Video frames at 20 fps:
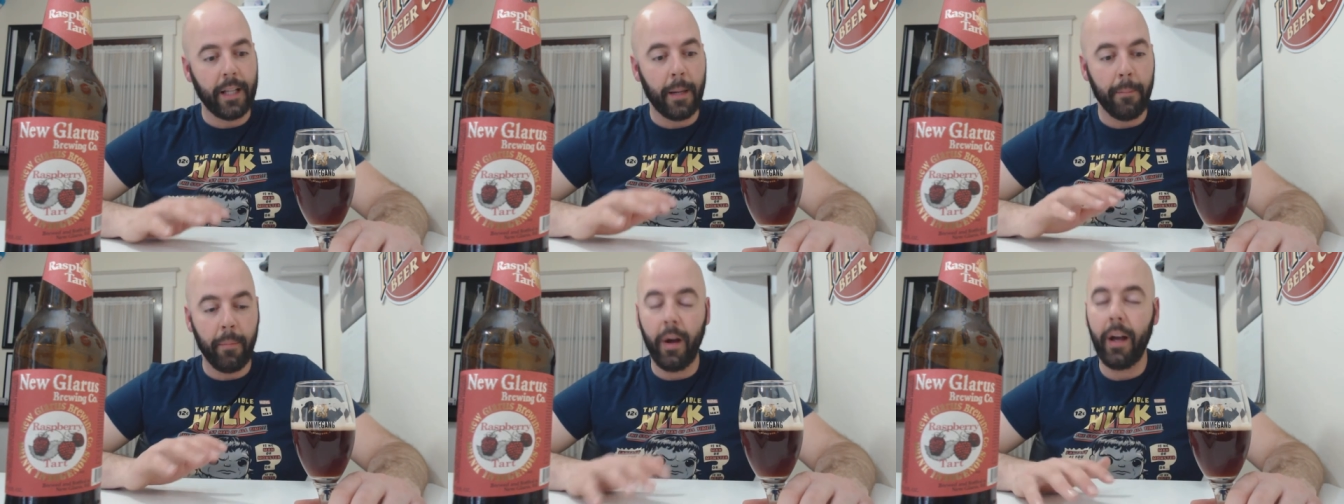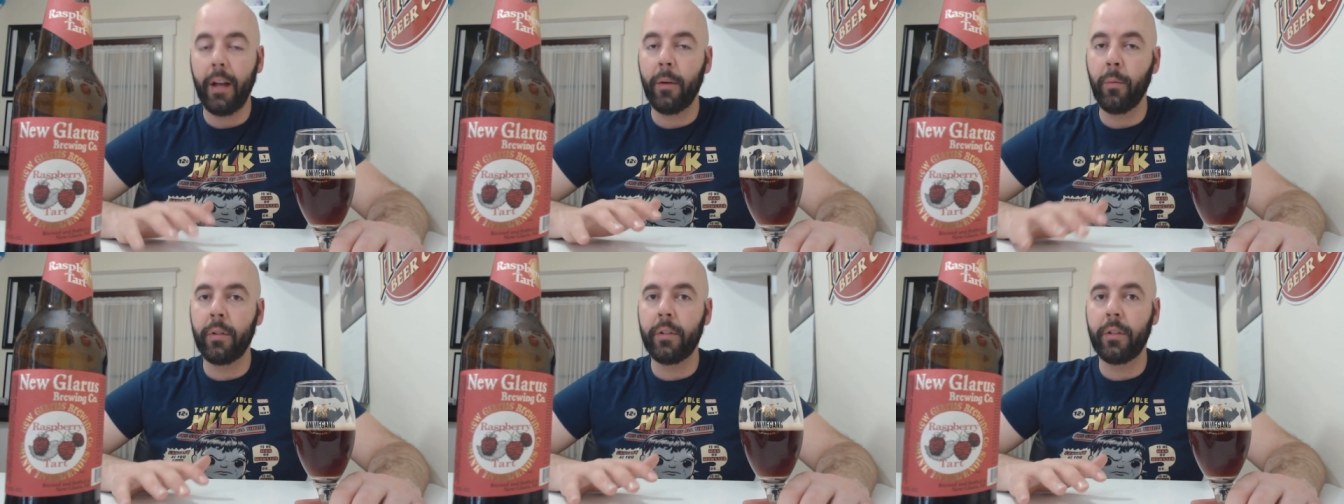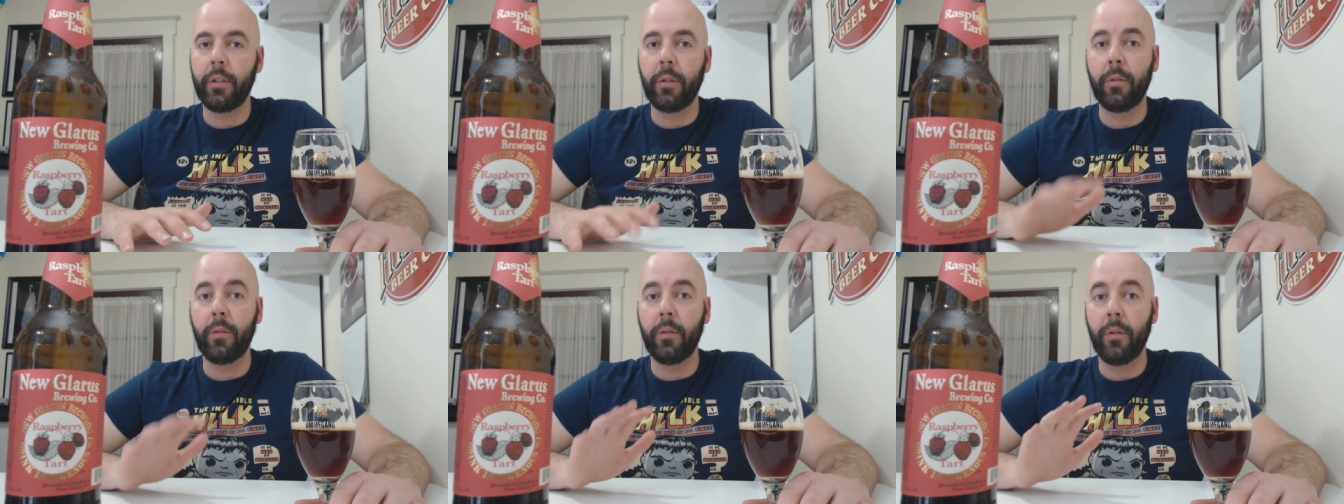I probably
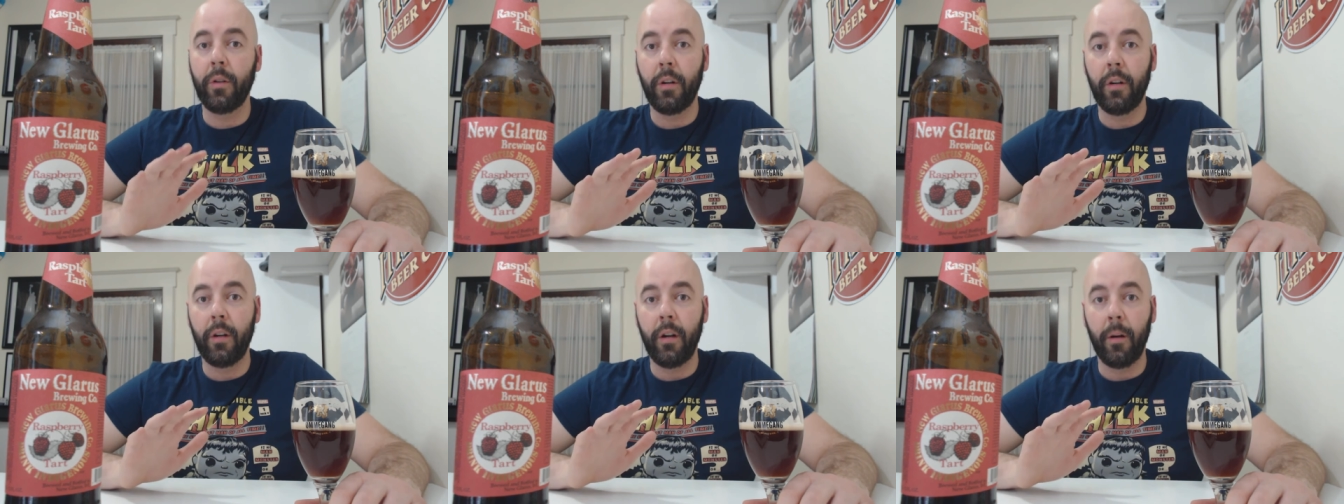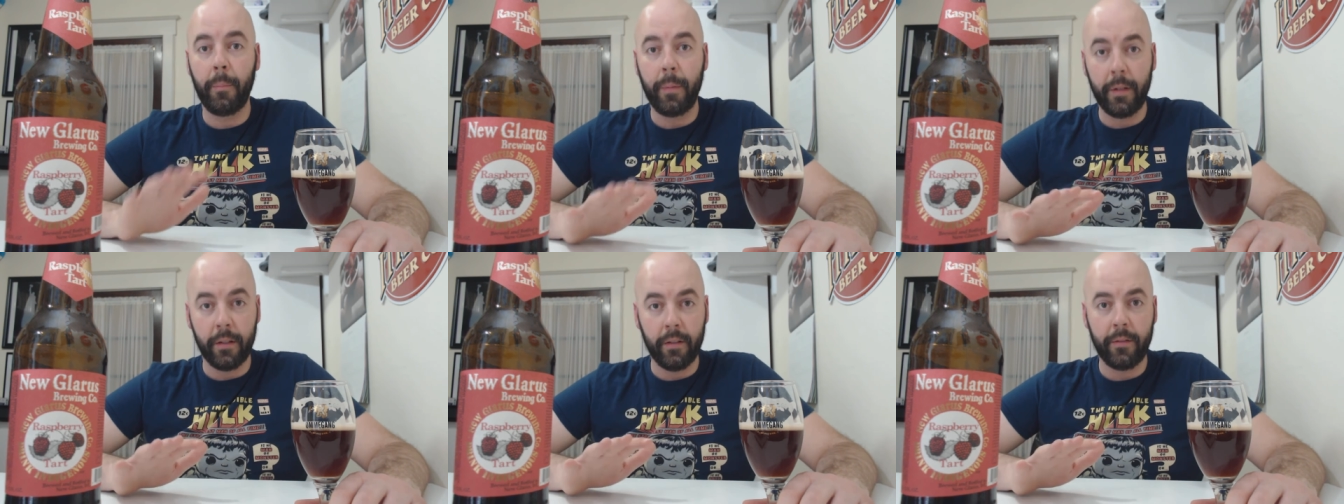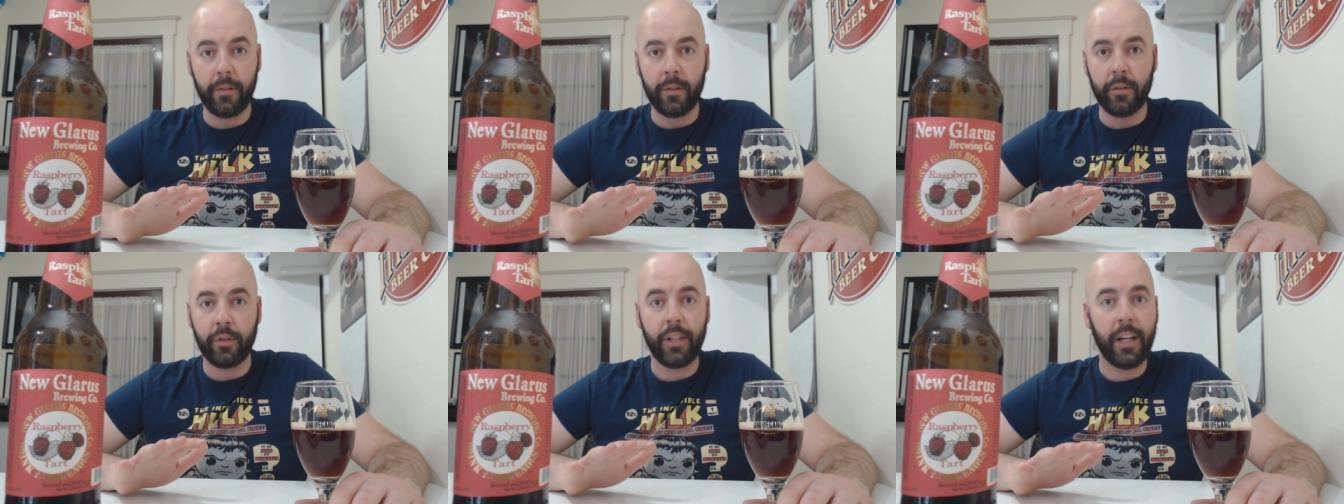wouldn't do a beer
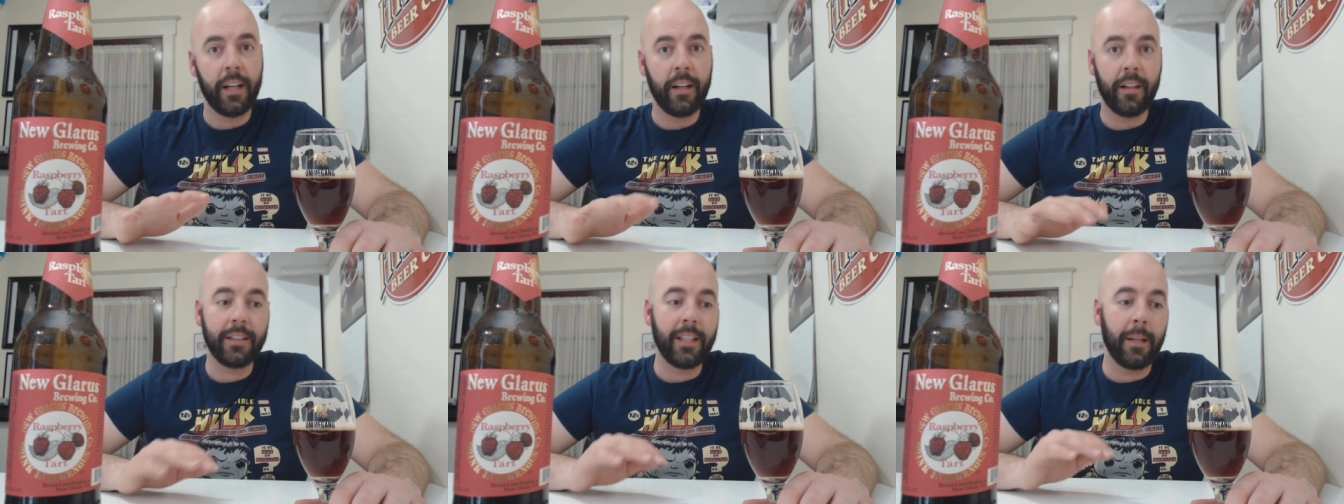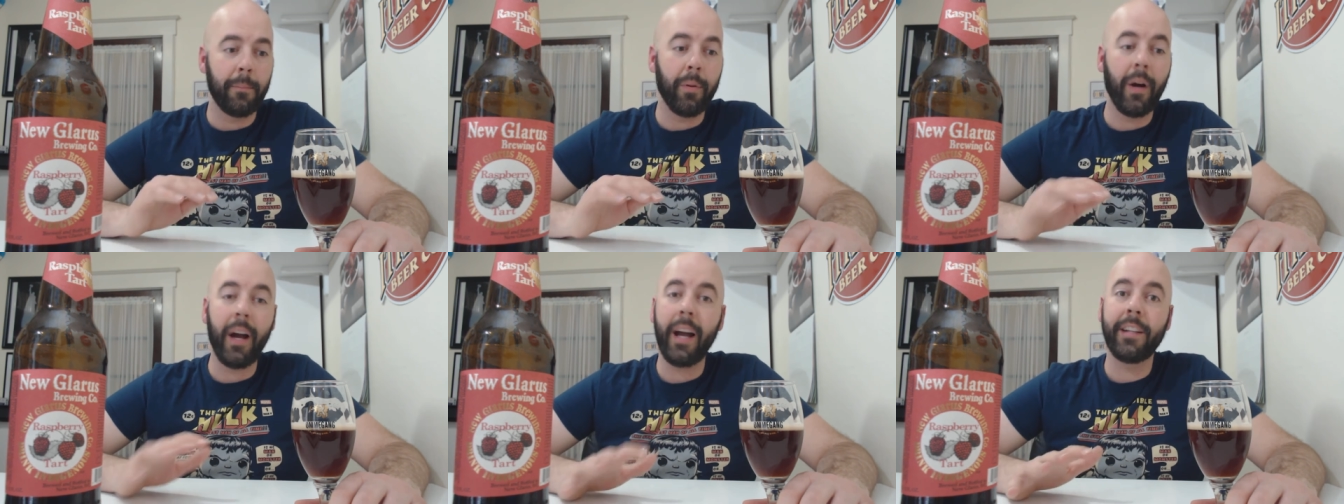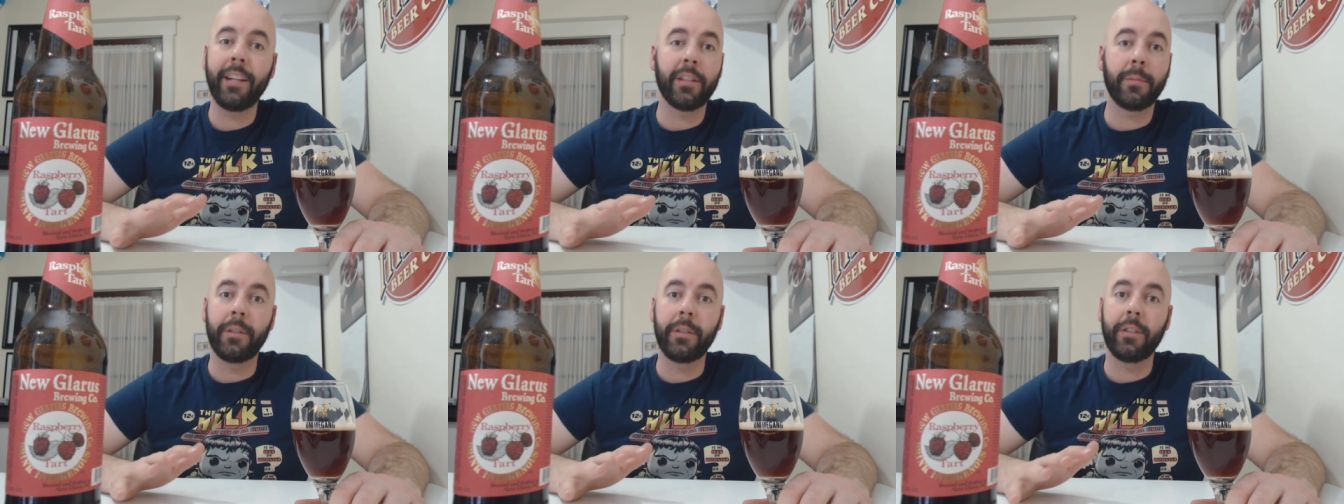review channel because I'd
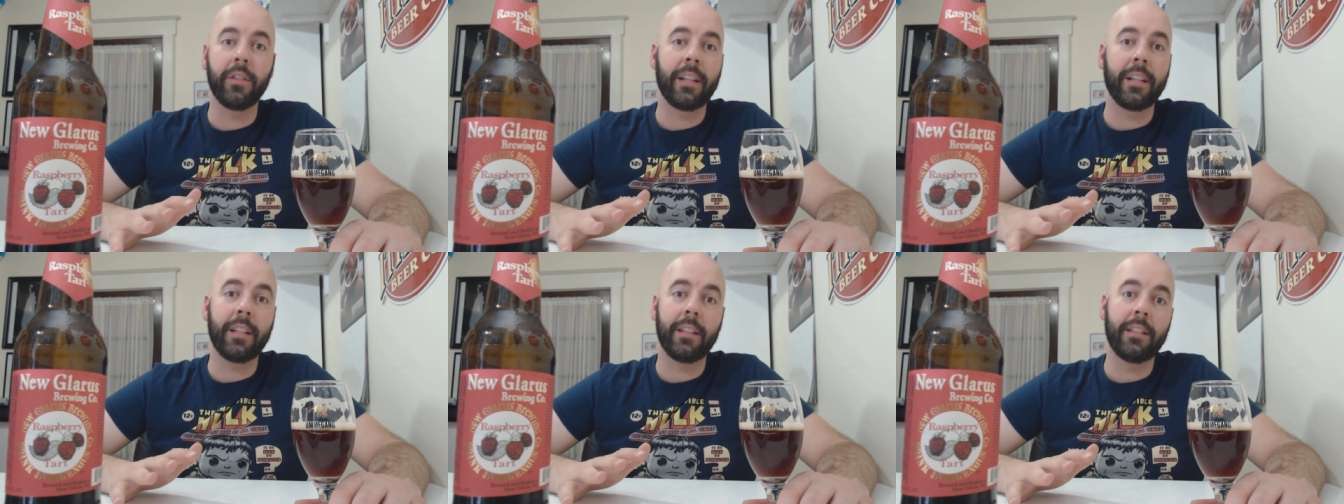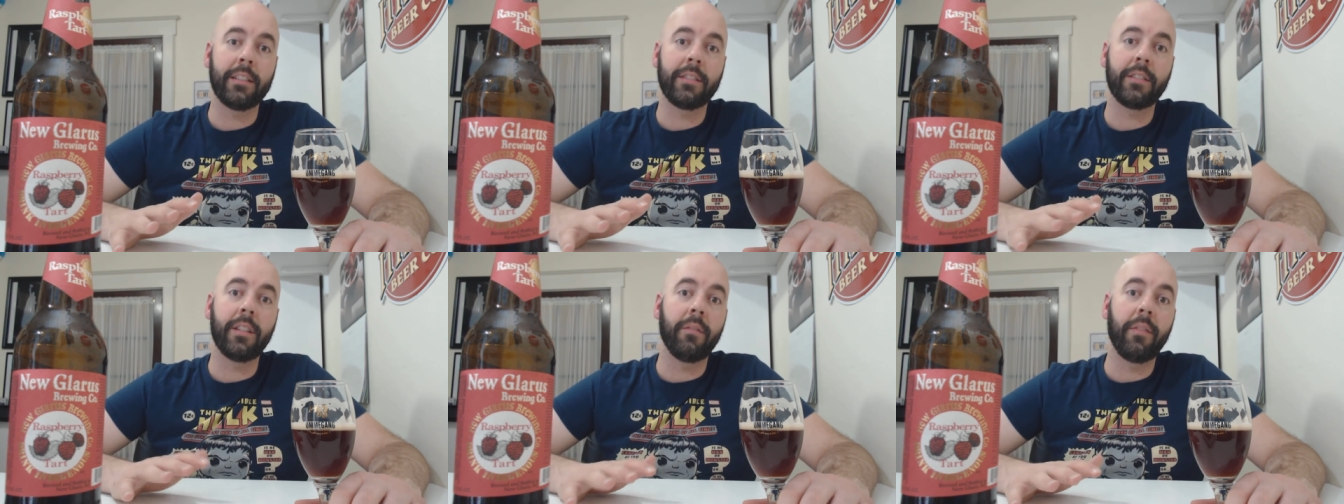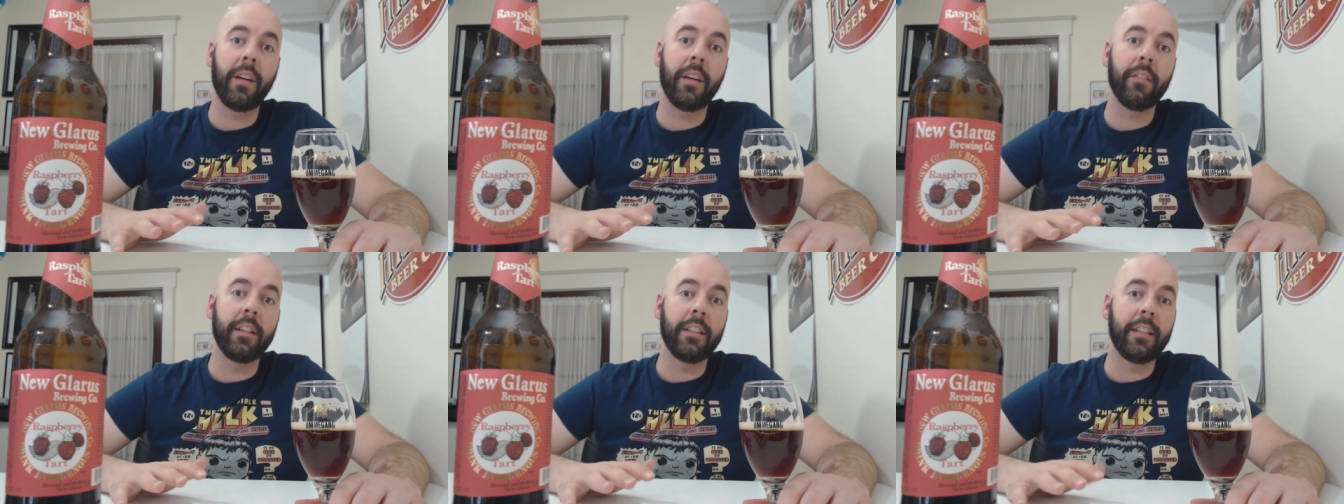probably just be drinking this stuff
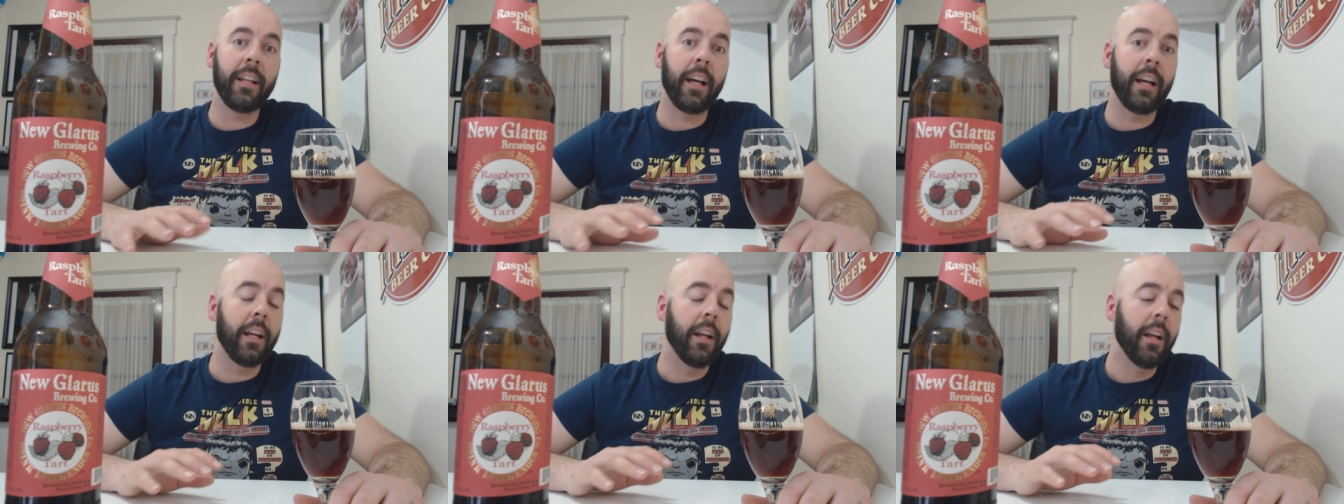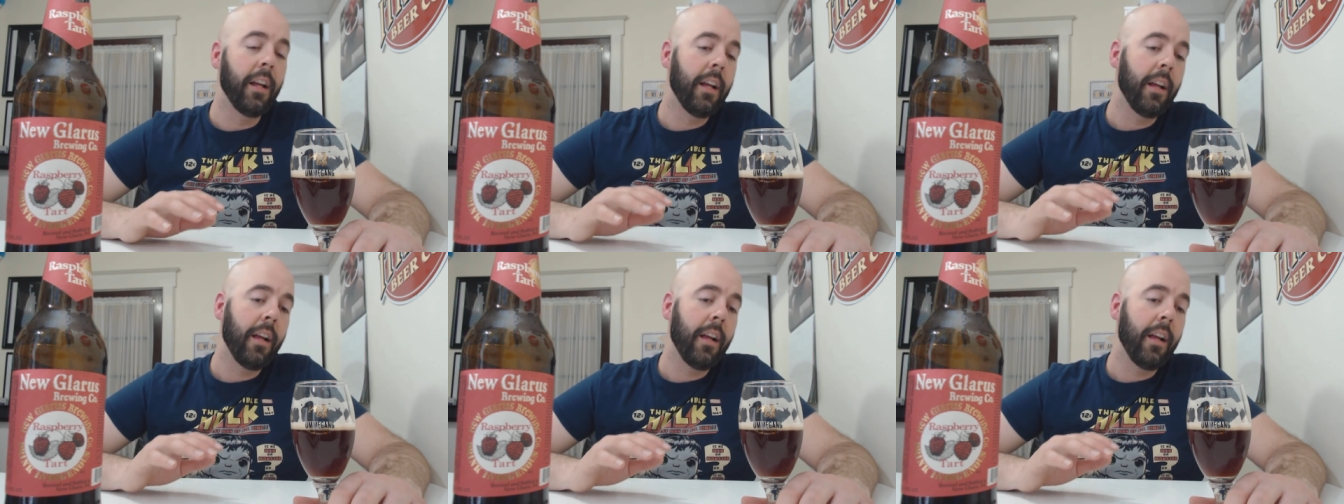every day.